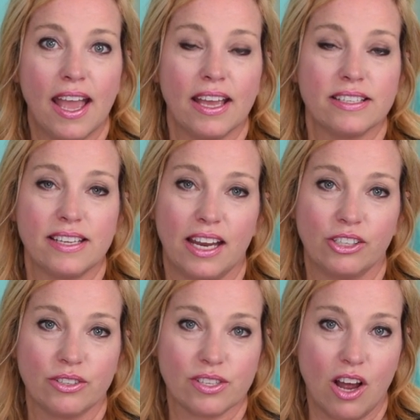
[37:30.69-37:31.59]
and
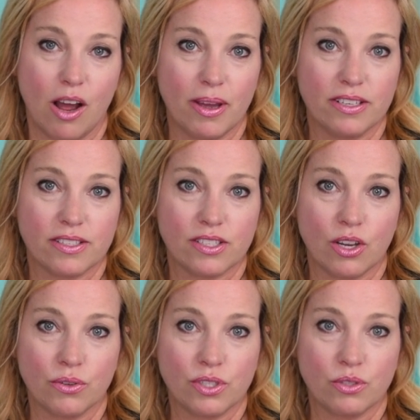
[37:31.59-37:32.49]
Daniel's comments.
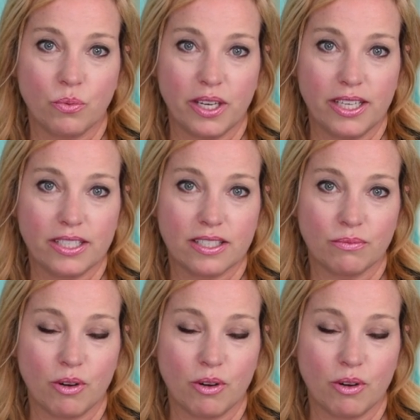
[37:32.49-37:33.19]
So sweet.